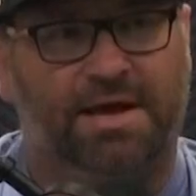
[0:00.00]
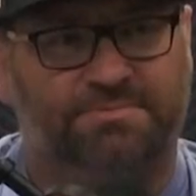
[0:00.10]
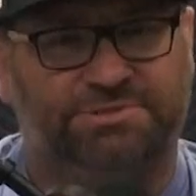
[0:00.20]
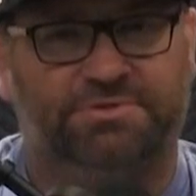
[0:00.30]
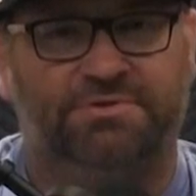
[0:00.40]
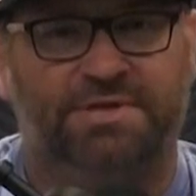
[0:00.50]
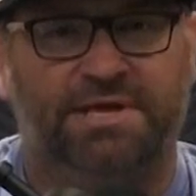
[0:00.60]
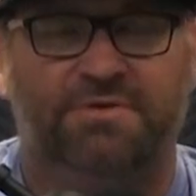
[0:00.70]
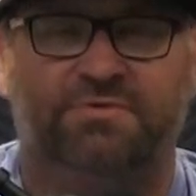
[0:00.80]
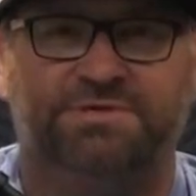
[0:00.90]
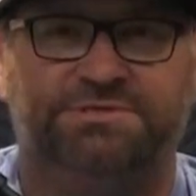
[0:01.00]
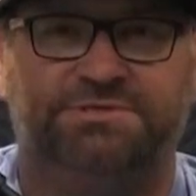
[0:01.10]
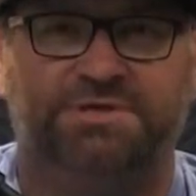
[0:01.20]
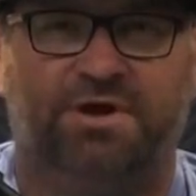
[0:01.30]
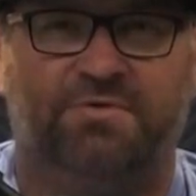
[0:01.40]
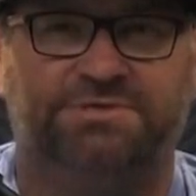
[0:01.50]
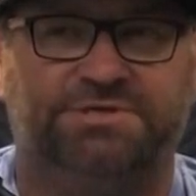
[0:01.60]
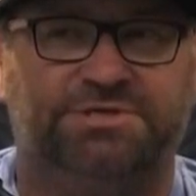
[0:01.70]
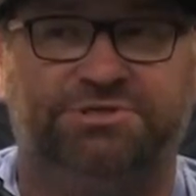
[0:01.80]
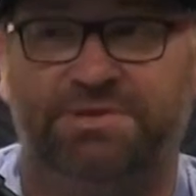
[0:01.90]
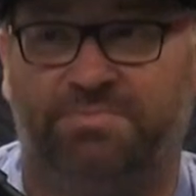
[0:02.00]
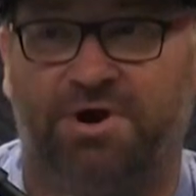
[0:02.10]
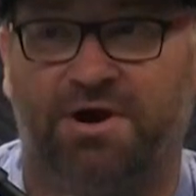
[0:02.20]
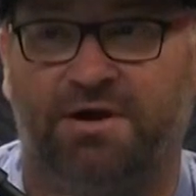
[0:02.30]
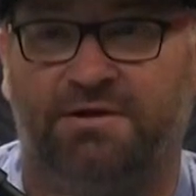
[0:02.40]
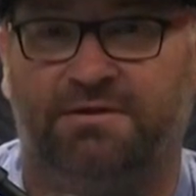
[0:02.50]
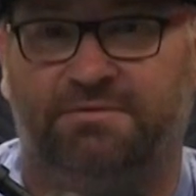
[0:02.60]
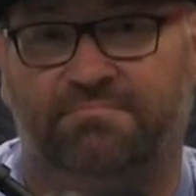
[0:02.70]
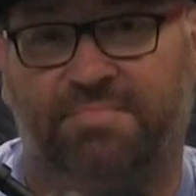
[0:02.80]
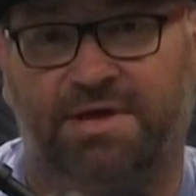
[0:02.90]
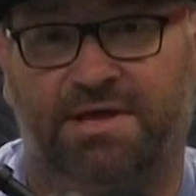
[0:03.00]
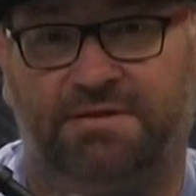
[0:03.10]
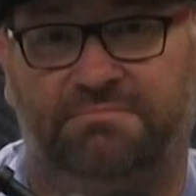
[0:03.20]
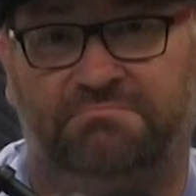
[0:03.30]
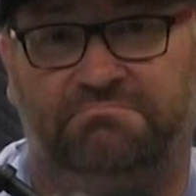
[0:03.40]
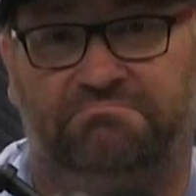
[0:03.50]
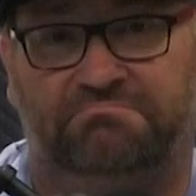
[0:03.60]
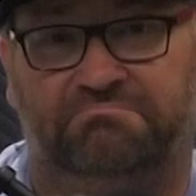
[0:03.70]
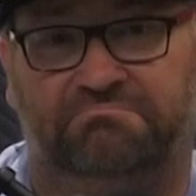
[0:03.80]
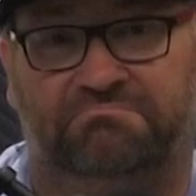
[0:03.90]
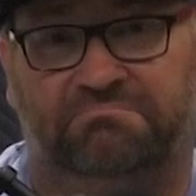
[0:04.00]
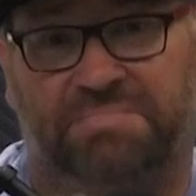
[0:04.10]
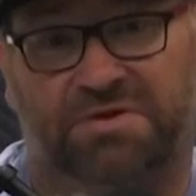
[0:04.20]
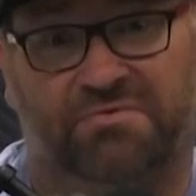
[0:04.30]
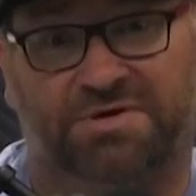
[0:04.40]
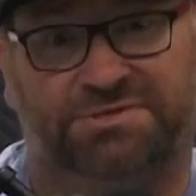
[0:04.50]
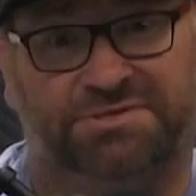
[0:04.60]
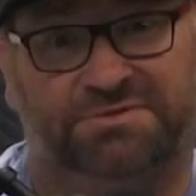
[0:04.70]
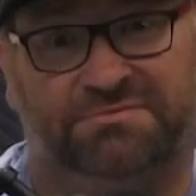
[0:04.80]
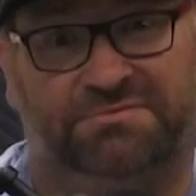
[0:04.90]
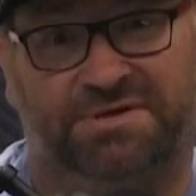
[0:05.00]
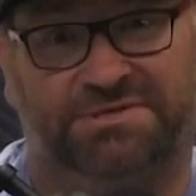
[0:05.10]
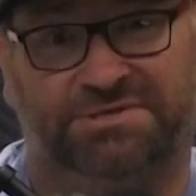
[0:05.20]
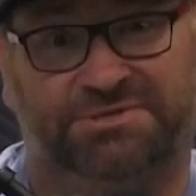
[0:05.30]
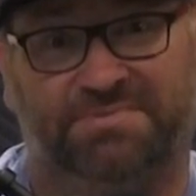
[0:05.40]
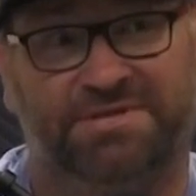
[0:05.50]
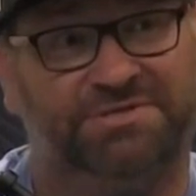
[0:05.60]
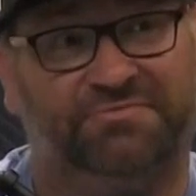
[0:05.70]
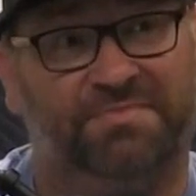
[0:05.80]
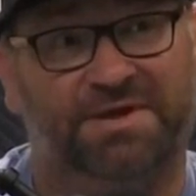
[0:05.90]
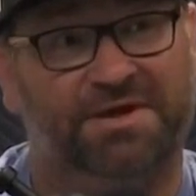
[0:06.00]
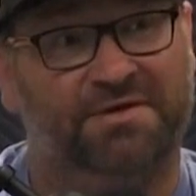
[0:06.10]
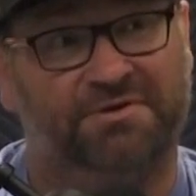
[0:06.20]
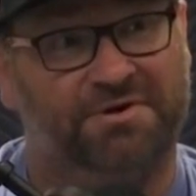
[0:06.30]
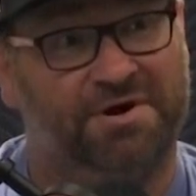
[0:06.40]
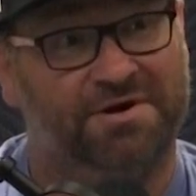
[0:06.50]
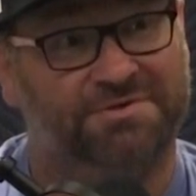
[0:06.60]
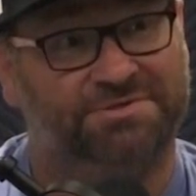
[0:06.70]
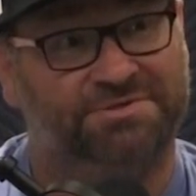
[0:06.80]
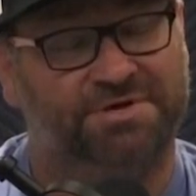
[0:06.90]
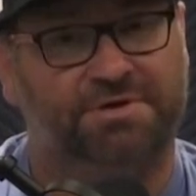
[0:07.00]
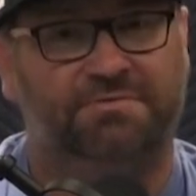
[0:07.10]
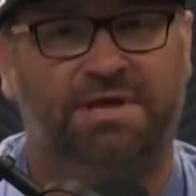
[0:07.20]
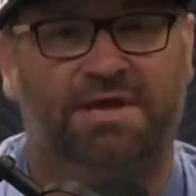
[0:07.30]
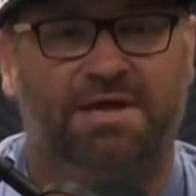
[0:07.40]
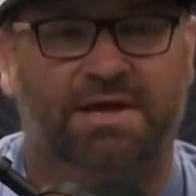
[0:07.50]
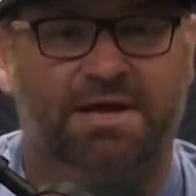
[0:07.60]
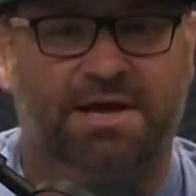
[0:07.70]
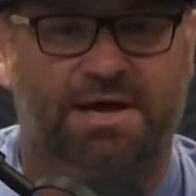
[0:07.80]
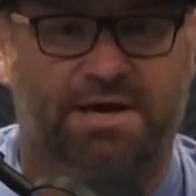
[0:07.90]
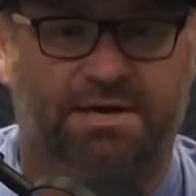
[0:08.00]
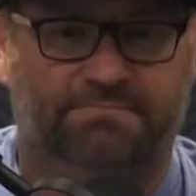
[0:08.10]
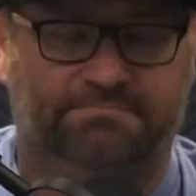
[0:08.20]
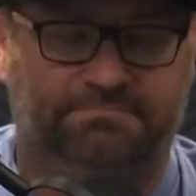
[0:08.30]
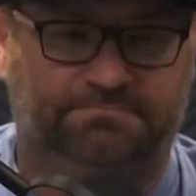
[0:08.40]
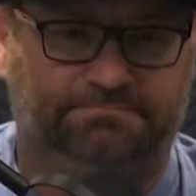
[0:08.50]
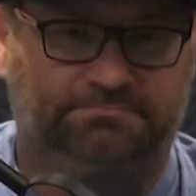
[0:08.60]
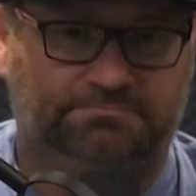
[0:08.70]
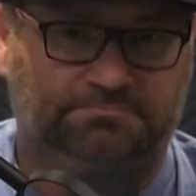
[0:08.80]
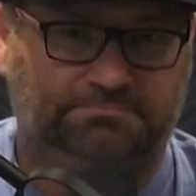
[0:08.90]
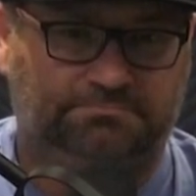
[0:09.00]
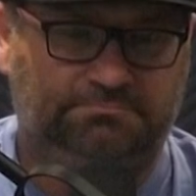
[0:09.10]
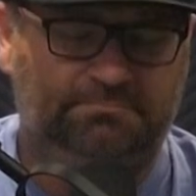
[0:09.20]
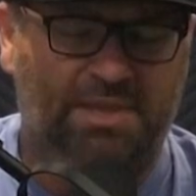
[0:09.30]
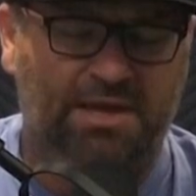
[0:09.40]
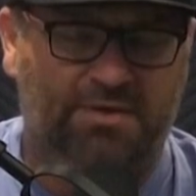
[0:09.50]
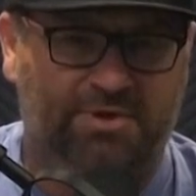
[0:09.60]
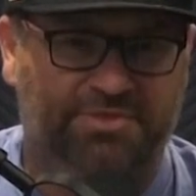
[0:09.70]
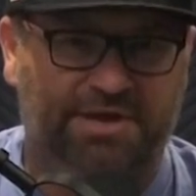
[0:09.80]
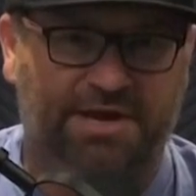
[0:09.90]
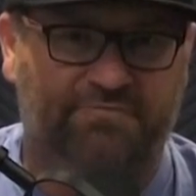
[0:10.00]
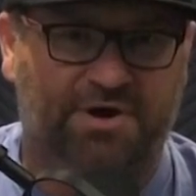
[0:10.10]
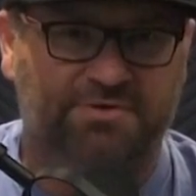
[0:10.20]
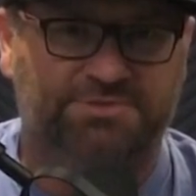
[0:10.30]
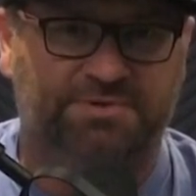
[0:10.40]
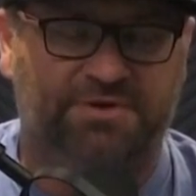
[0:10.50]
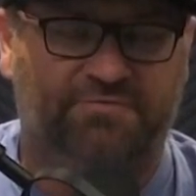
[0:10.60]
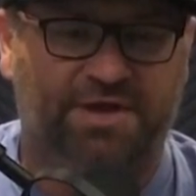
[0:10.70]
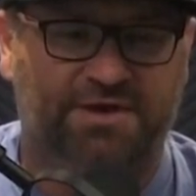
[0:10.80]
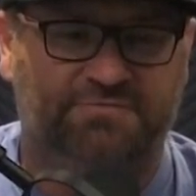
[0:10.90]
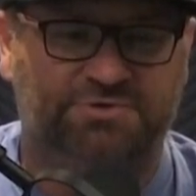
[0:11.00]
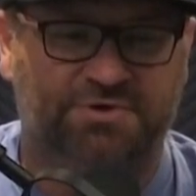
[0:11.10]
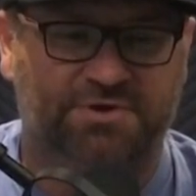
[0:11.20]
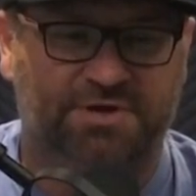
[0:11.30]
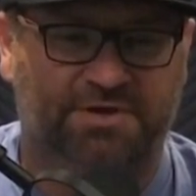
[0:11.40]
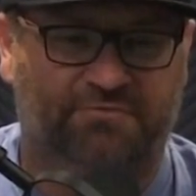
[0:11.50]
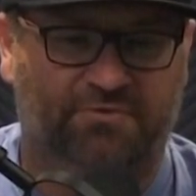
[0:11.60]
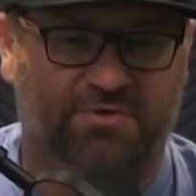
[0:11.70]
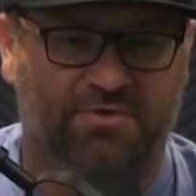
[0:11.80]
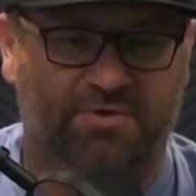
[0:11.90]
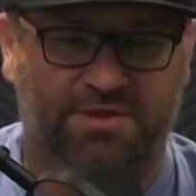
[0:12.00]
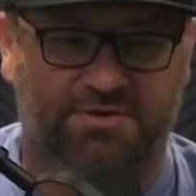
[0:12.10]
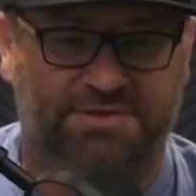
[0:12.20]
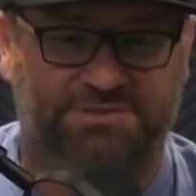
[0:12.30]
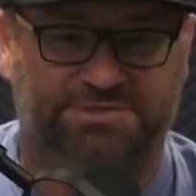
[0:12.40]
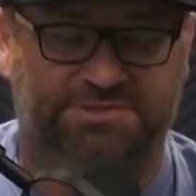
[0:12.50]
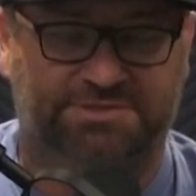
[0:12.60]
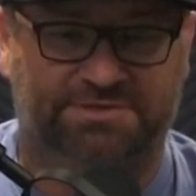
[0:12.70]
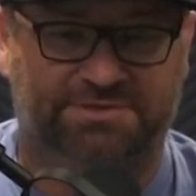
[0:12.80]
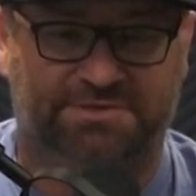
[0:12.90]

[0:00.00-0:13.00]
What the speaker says: Absolutely. And it was, it wasn't a cheap car, but it wasn't as expensive as many other cars. So, and one thing I've always been a fan of Toyota for, whether it's